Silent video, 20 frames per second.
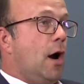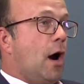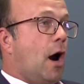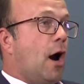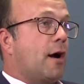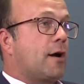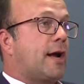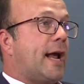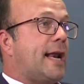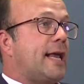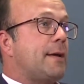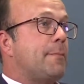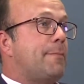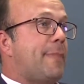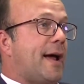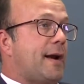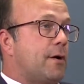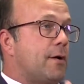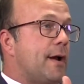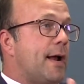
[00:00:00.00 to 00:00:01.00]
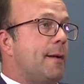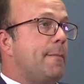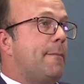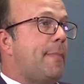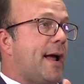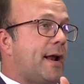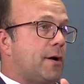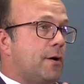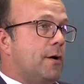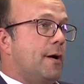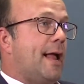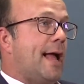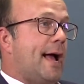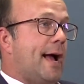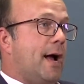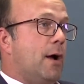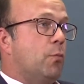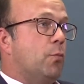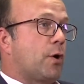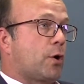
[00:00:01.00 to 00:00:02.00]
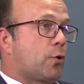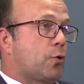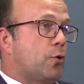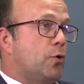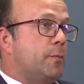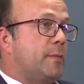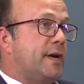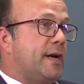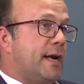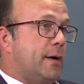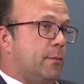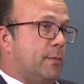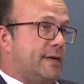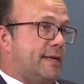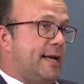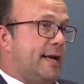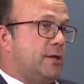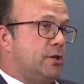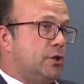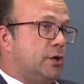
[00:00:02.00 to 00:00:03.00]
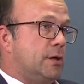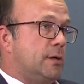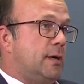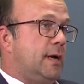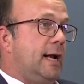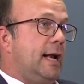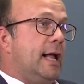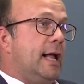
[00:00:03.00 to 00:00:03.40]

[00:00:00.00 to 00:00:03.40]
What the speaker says: are getting better and better at recruitment and retention.